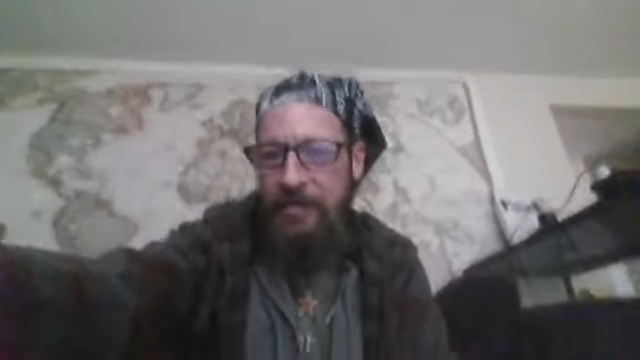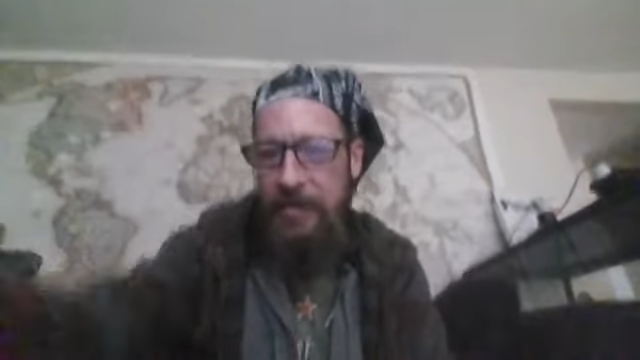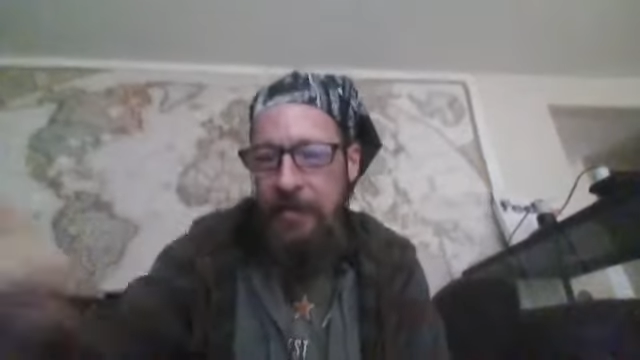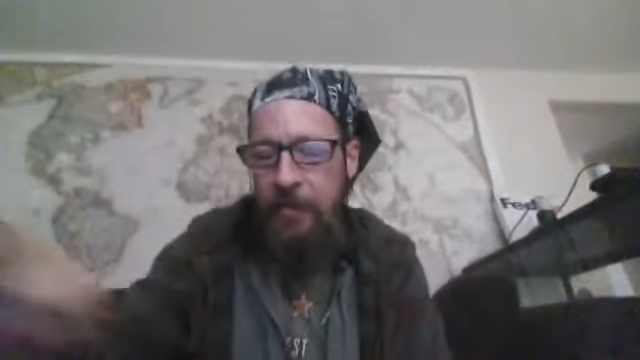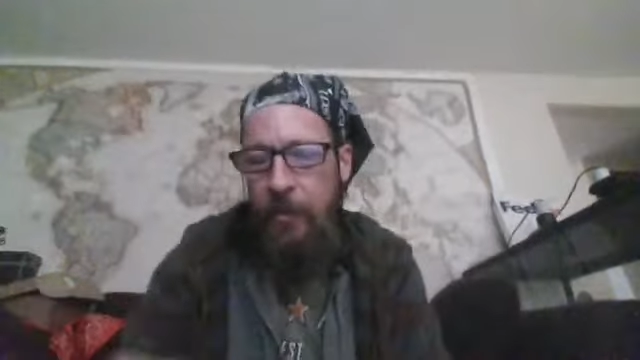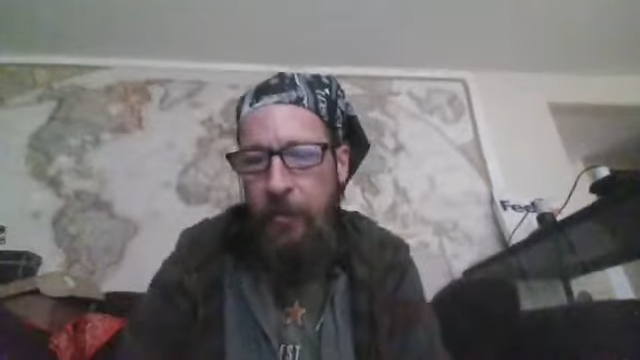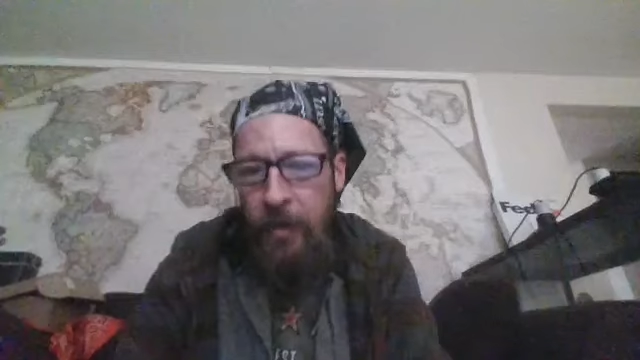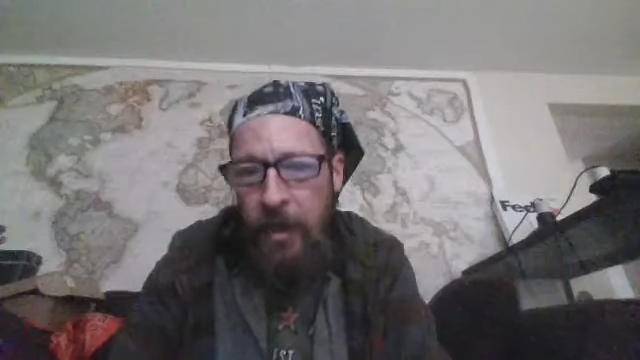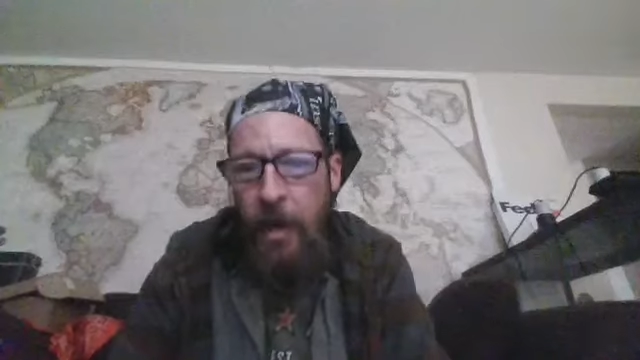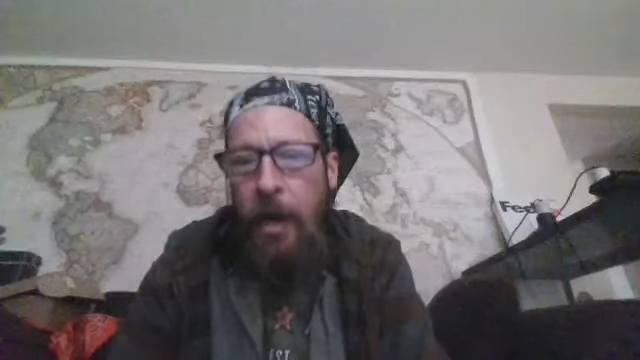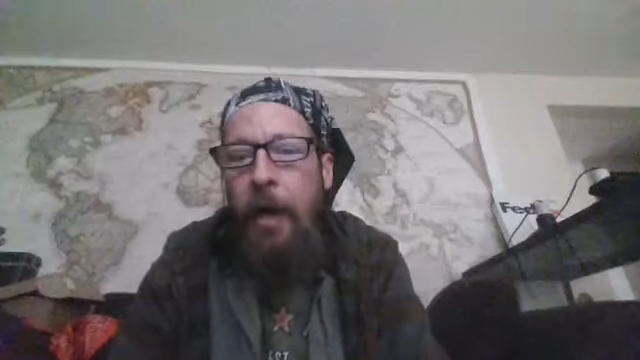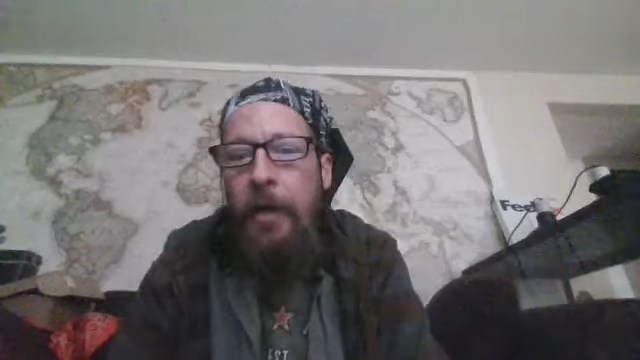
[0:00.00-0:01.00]
let's see what we
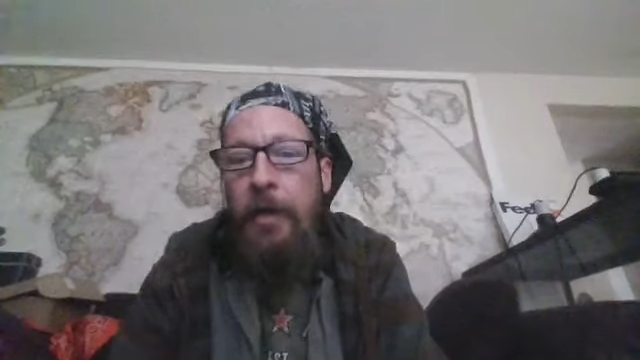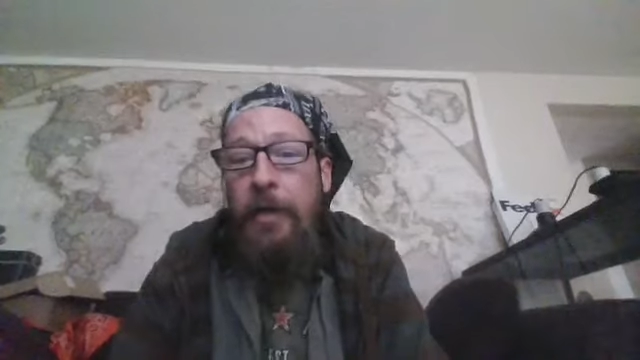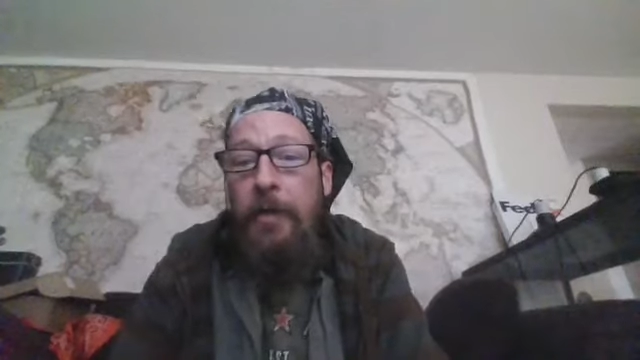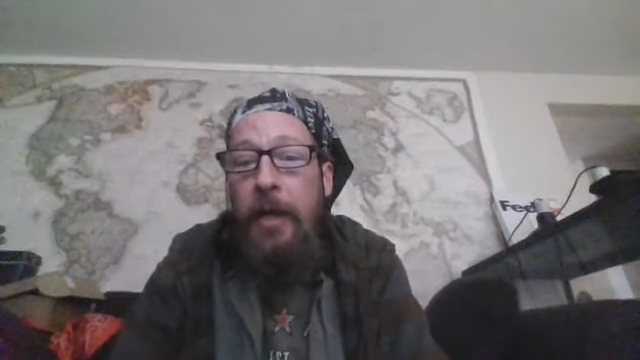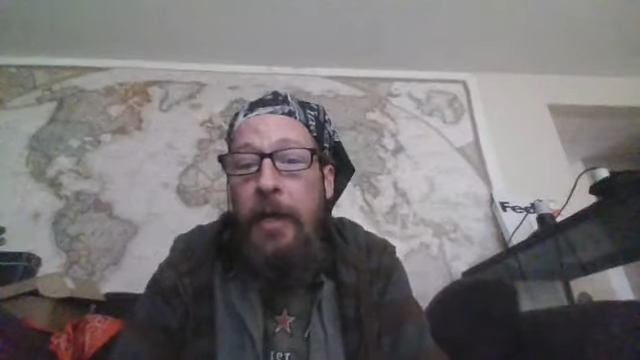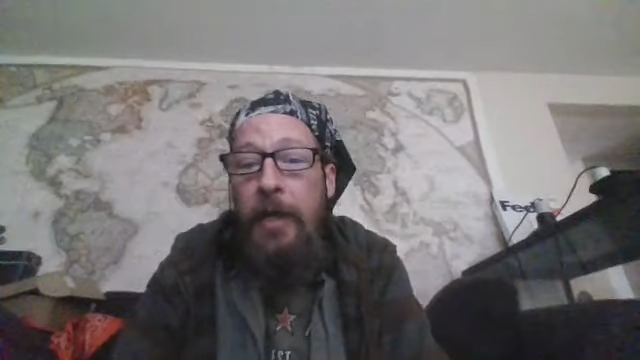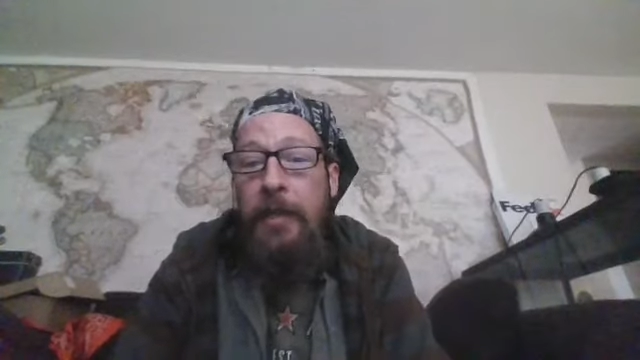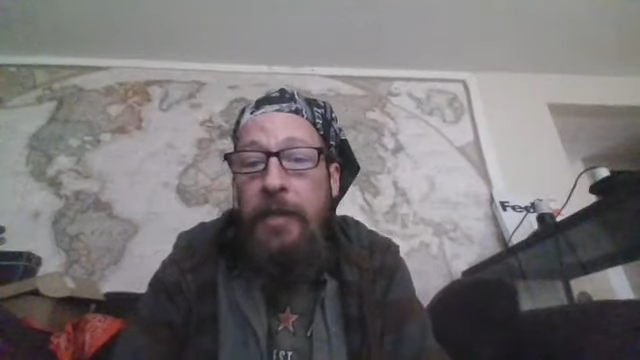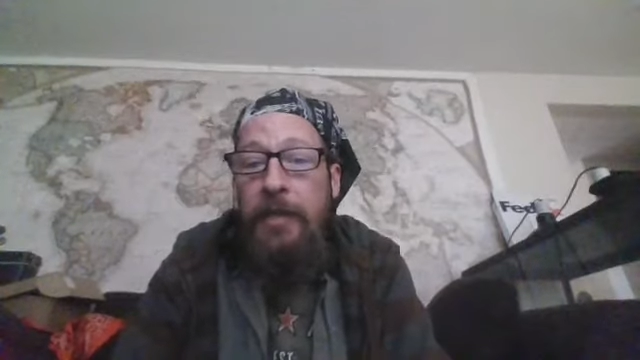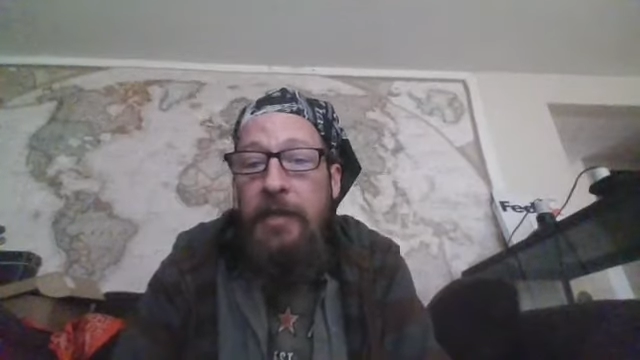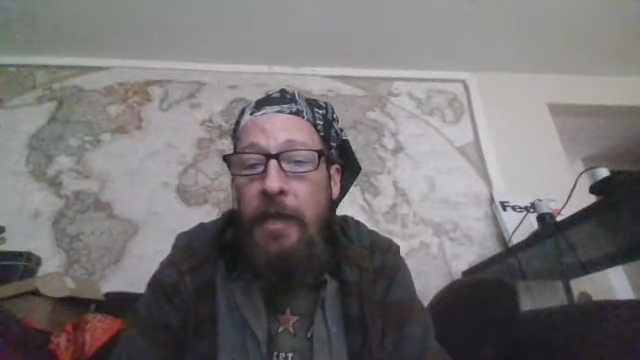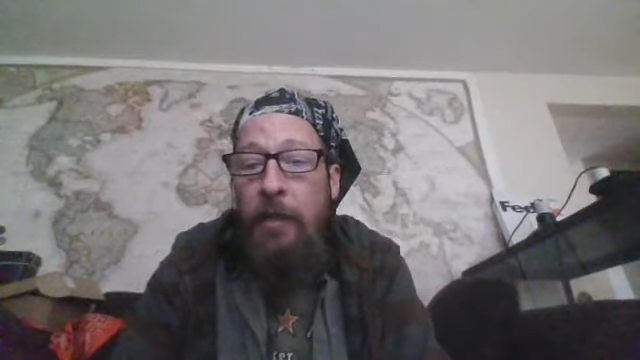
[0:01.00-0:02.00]
got here.
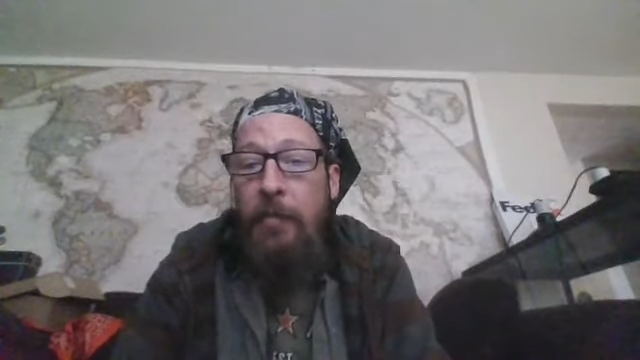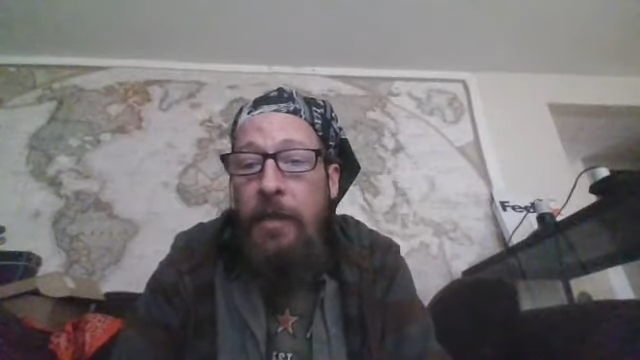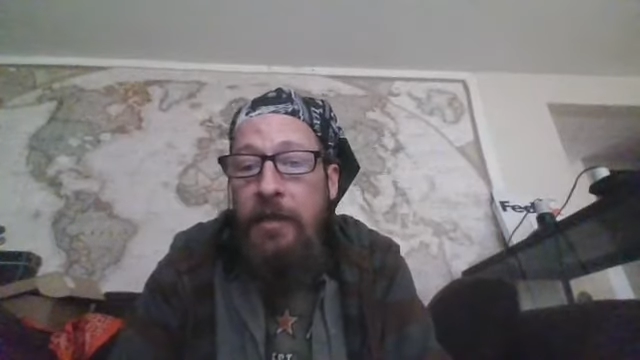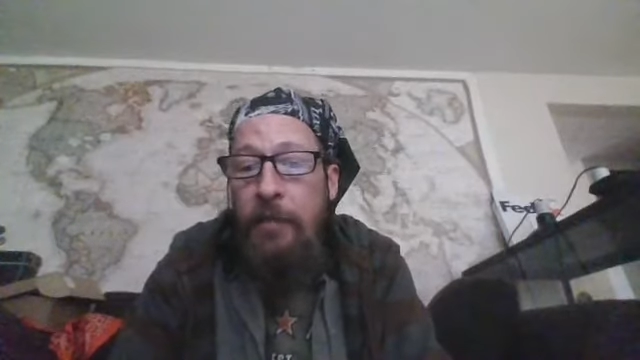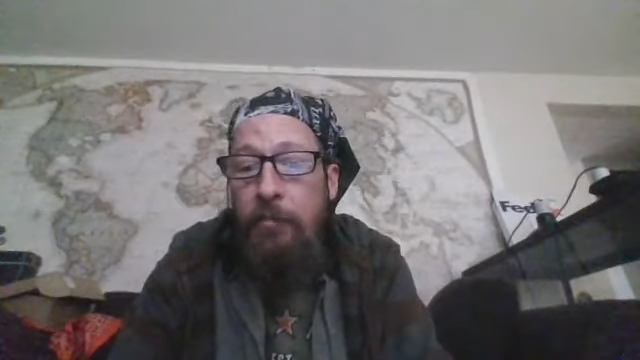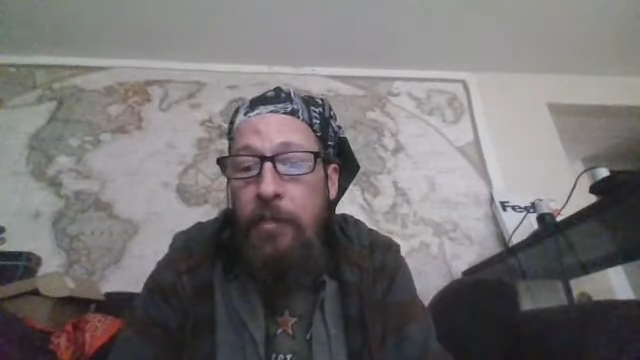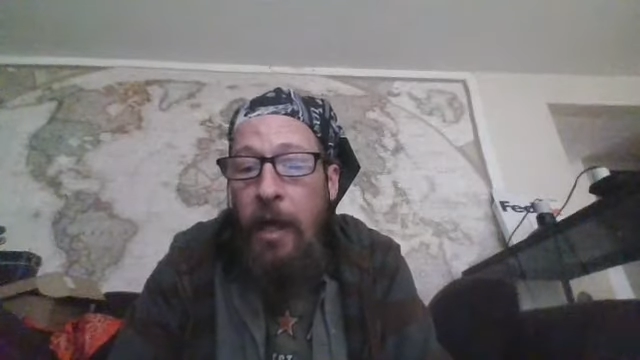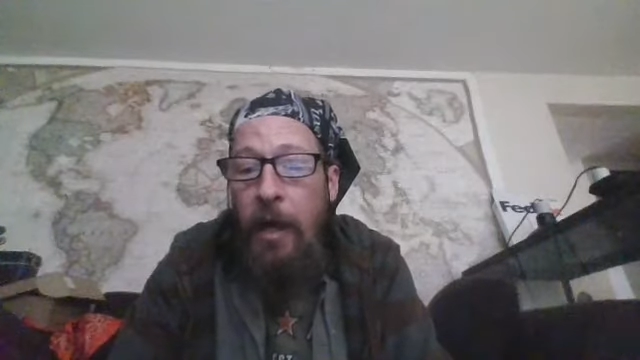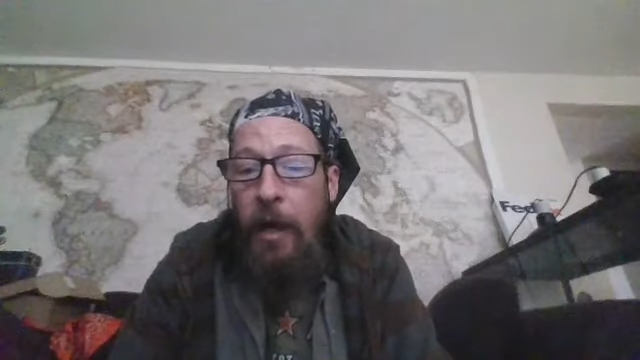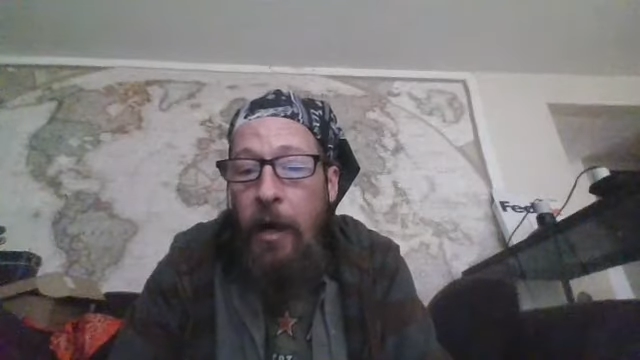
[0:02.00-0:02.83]
AD sent me some black